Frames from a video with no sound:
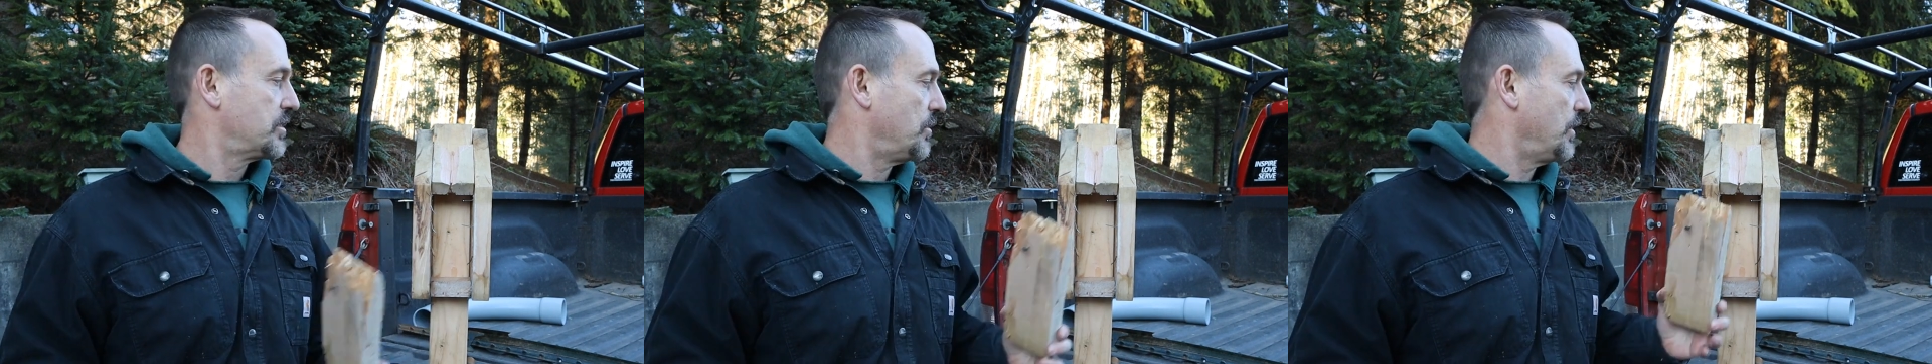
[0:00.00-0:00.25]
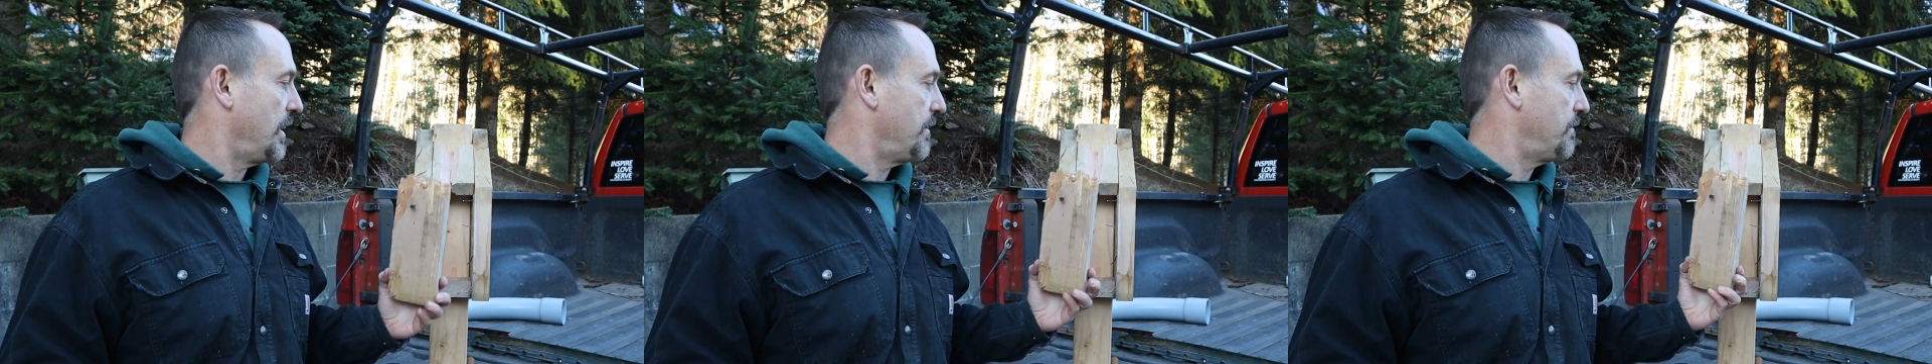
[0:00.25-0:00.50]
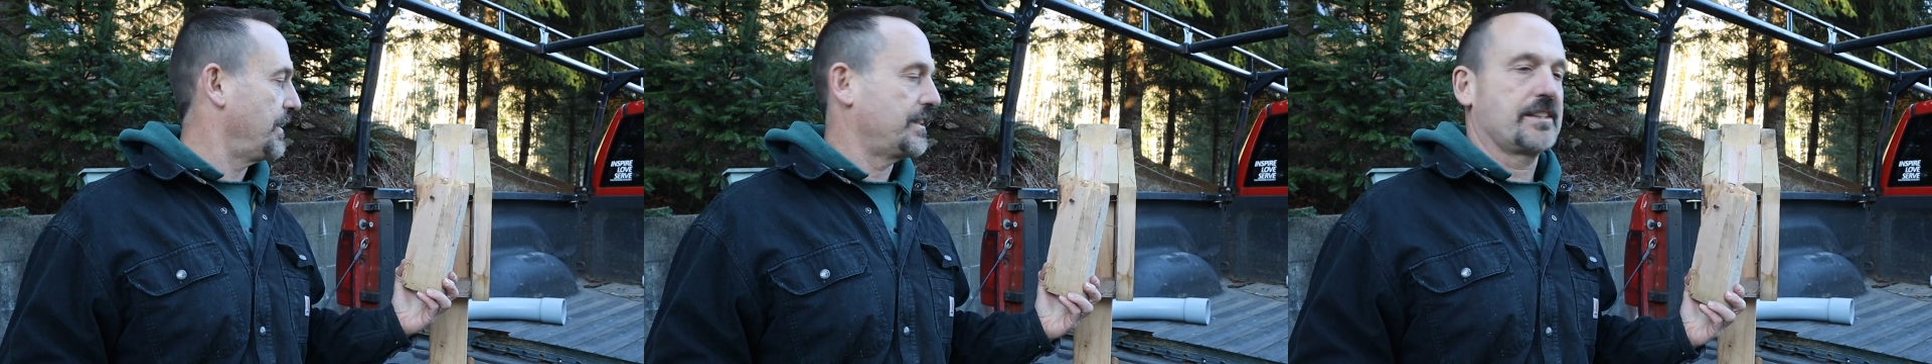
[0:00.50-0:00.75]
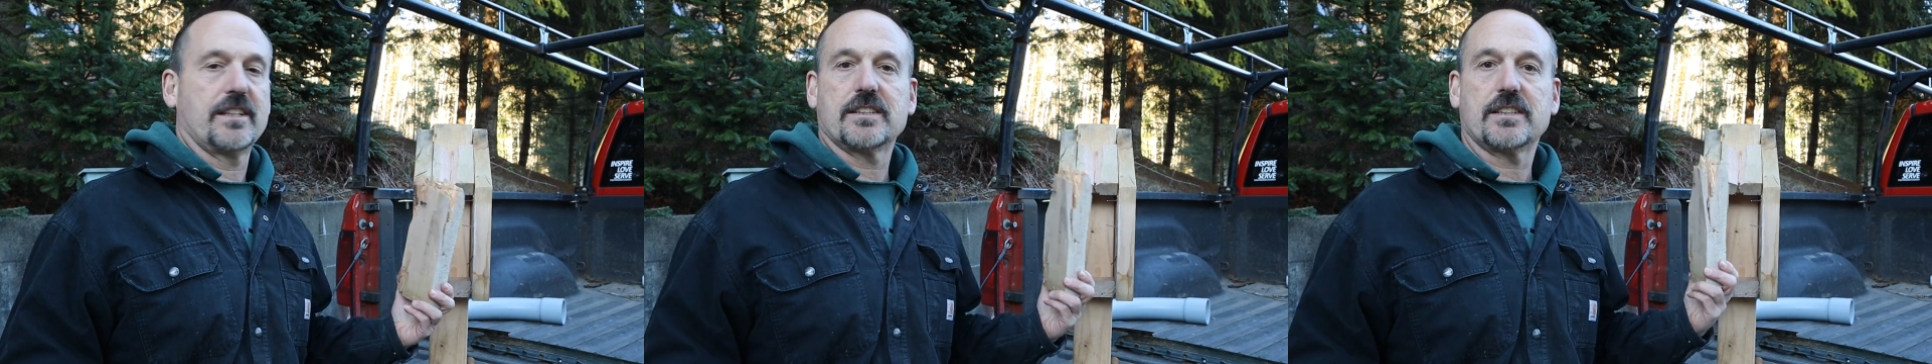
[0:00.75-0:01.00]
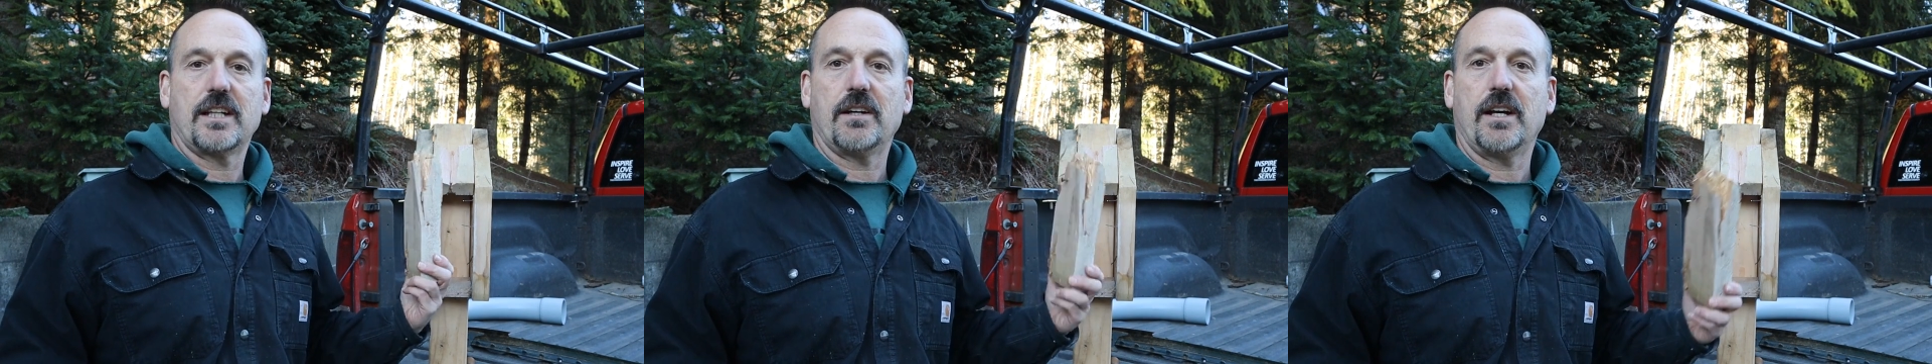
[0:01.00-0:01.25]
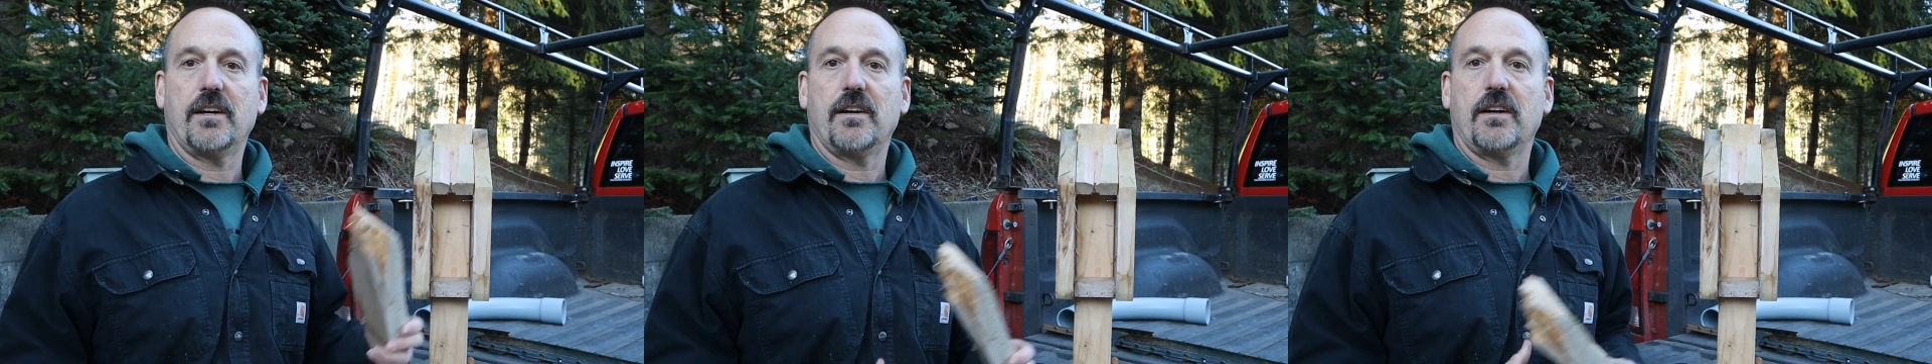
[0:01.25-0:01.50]
So when I fix this,
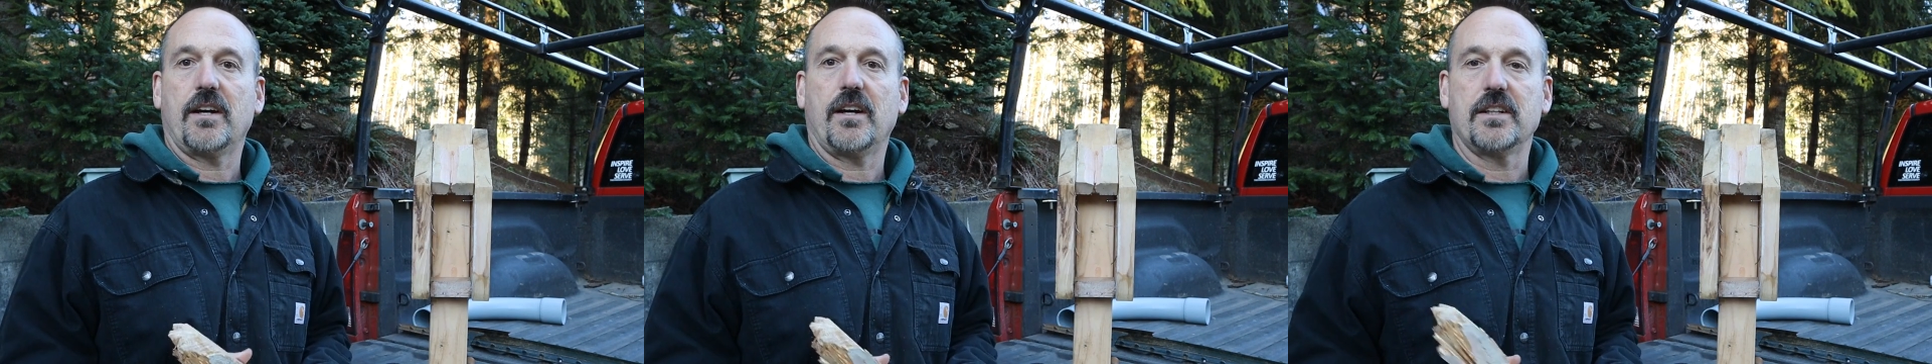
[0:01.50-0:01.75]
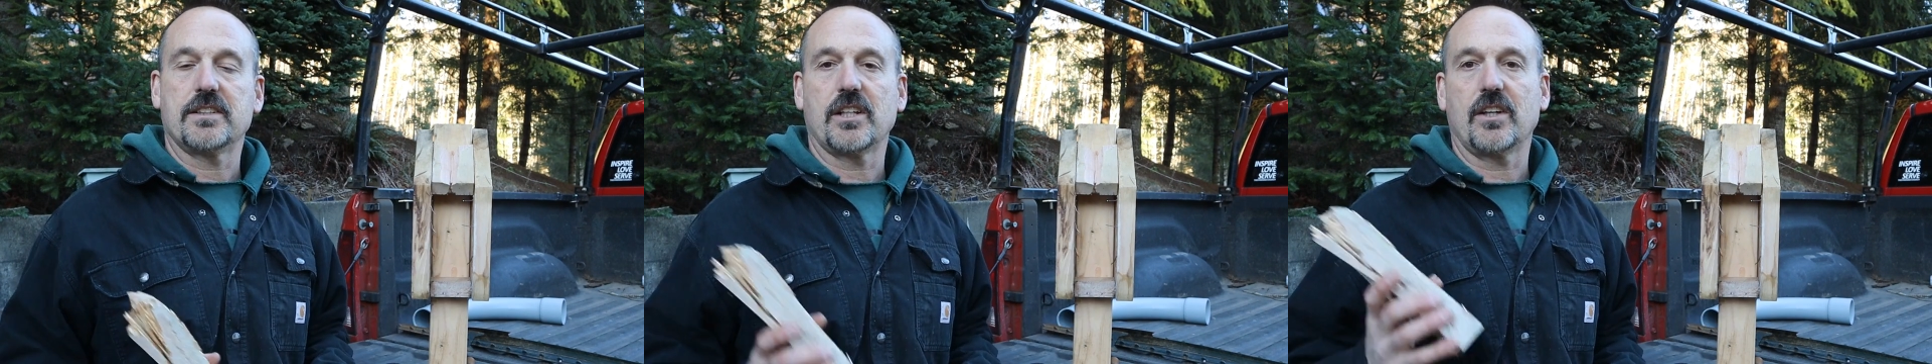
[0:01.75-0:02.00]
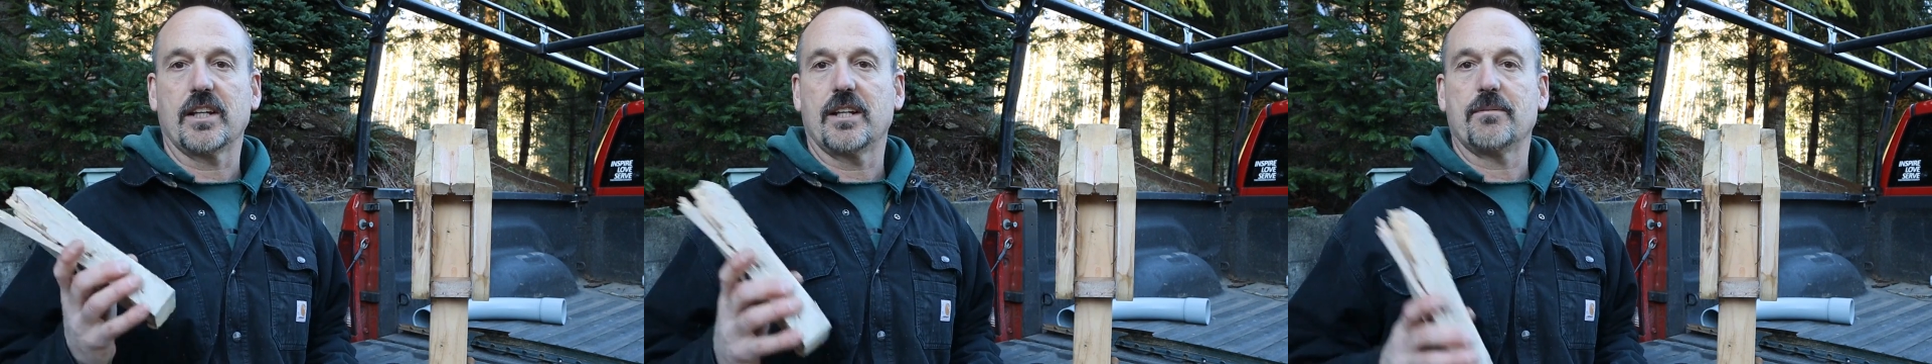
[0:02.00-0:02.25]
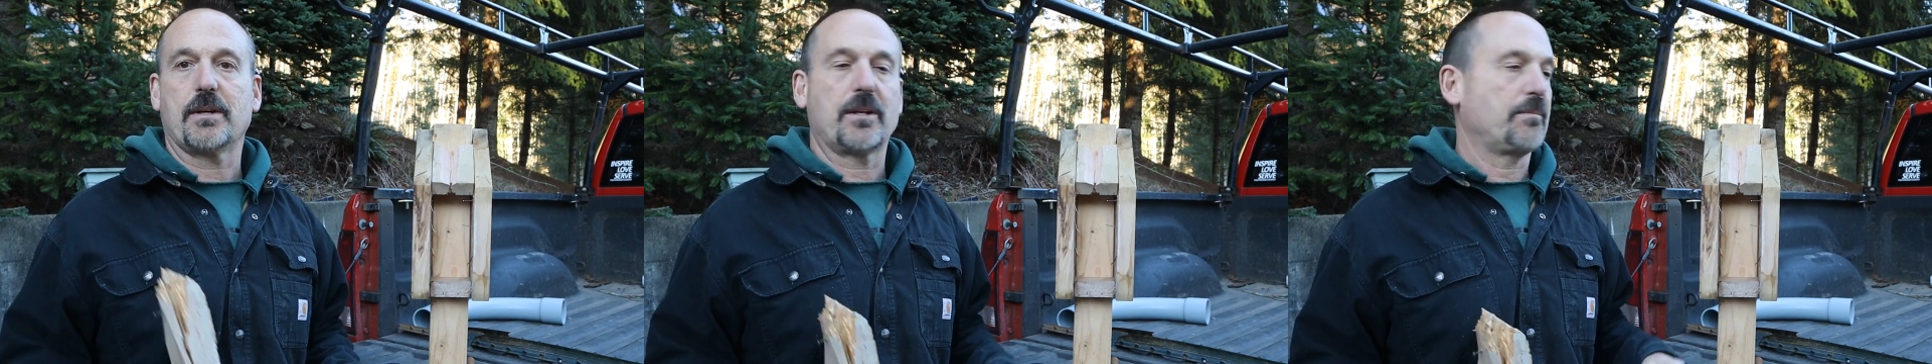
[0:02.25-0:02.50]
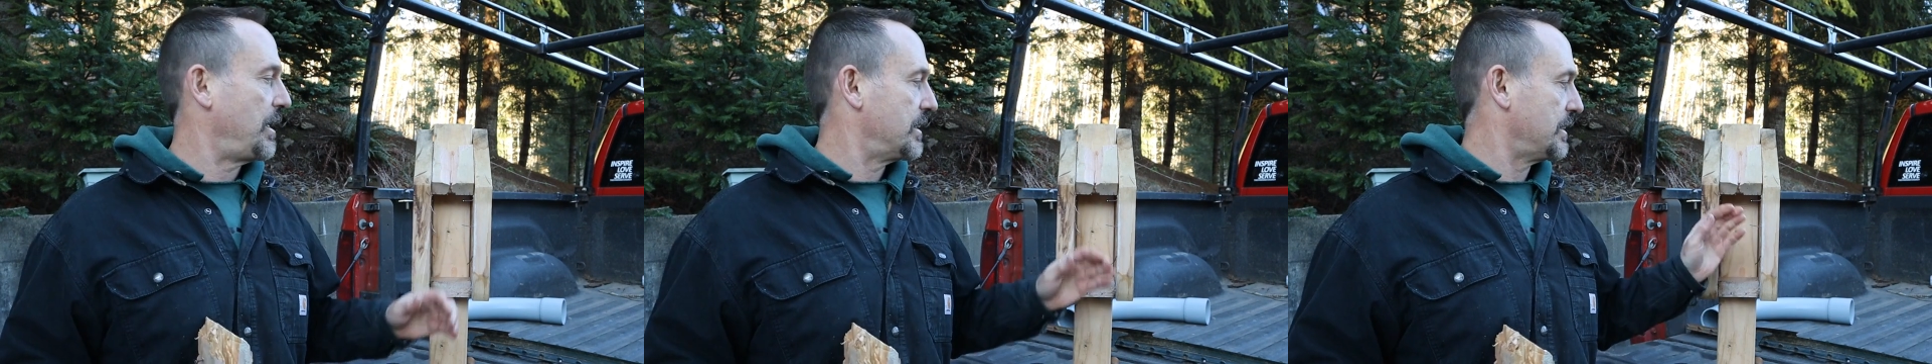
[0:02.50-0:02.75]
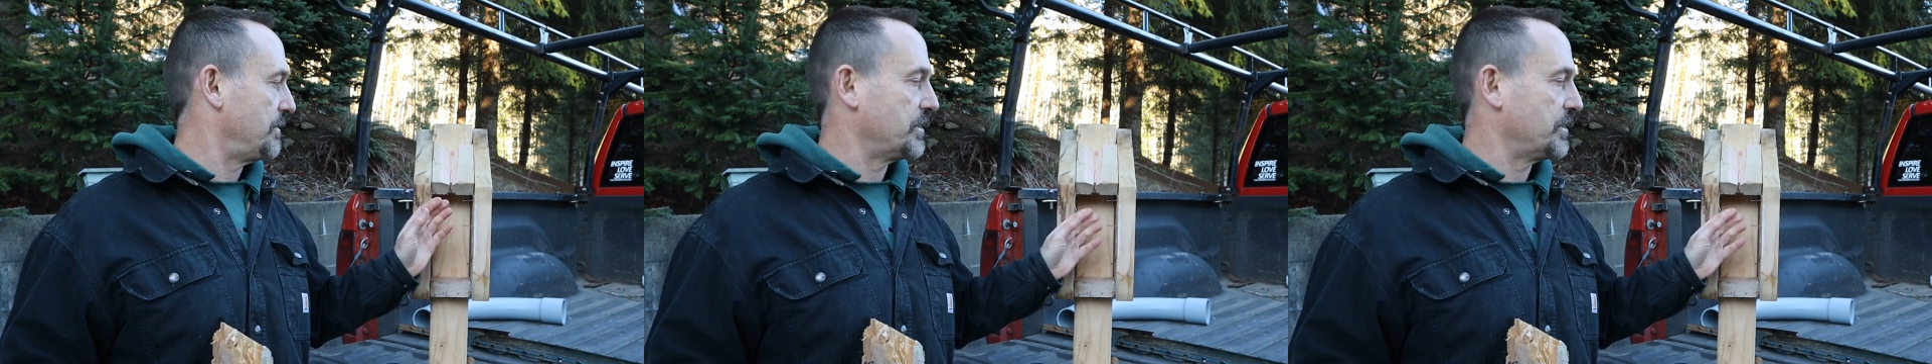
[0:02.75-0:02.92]
until I get a metal box,